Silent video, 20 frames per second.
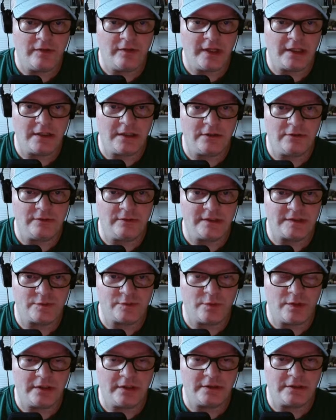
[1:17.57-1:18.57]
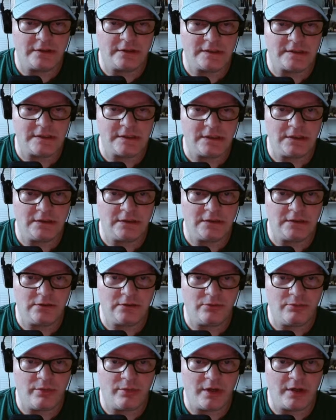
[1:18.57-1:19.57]
Thank you as well, and good to see you.
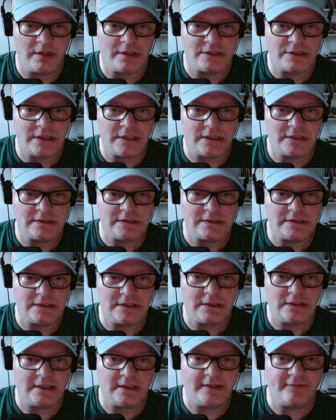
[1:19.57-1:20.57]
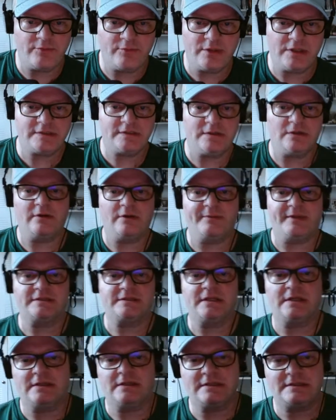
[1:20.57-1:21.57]
Barry Shans is here. I live in Minnesota. I'm
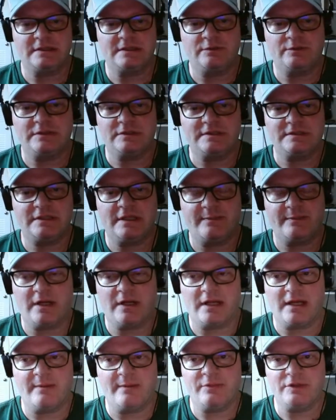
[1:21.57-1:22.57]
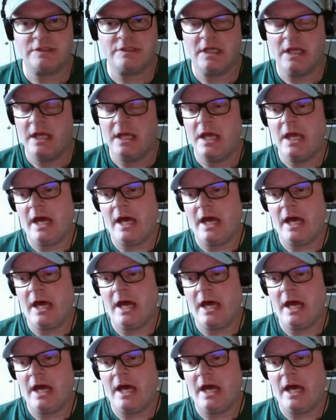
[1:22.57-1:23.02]
excited to see what this team can accomplish.